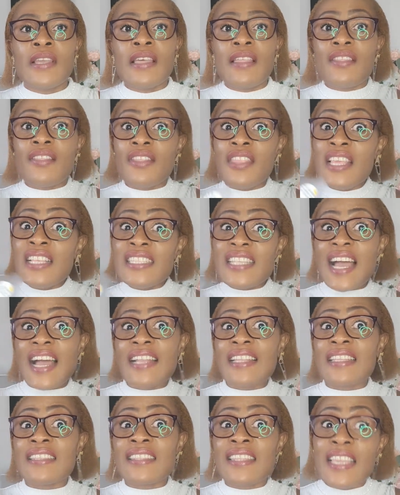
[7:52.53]
These are
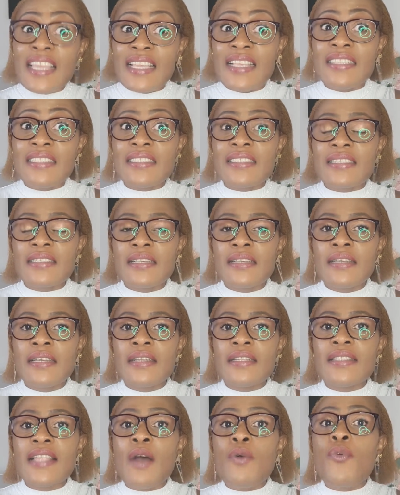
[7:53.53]
the things
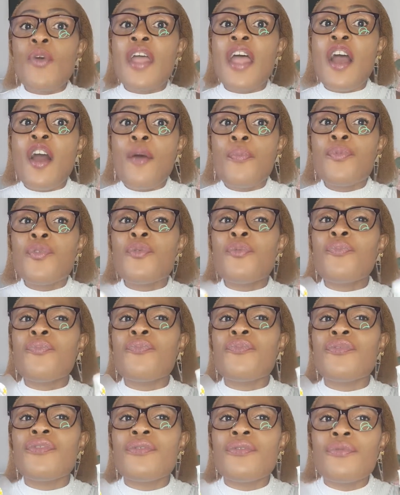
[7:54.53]
that will help you
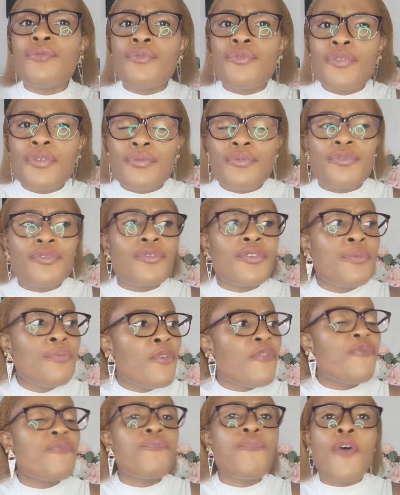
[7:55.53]

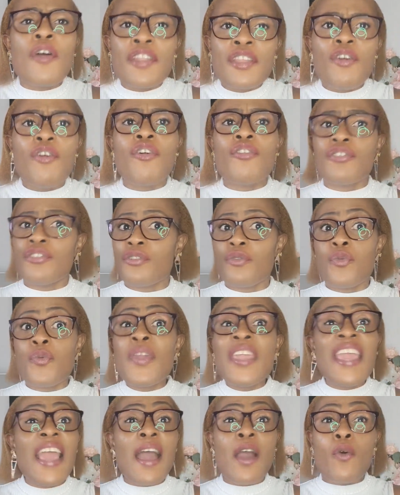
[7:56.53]
remove body odor.
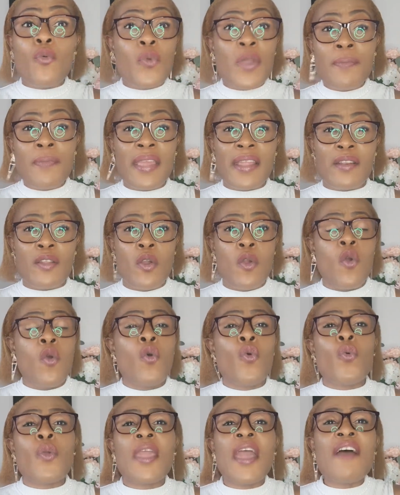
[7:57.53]
We are women.
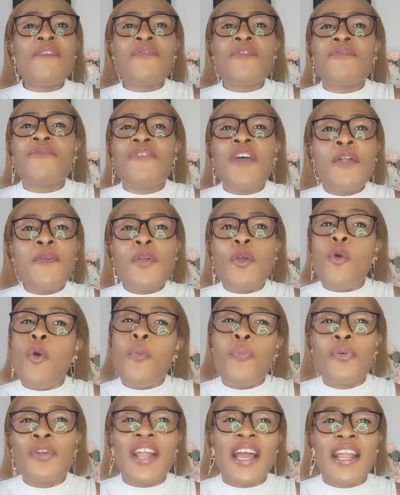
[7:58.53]
We have a very open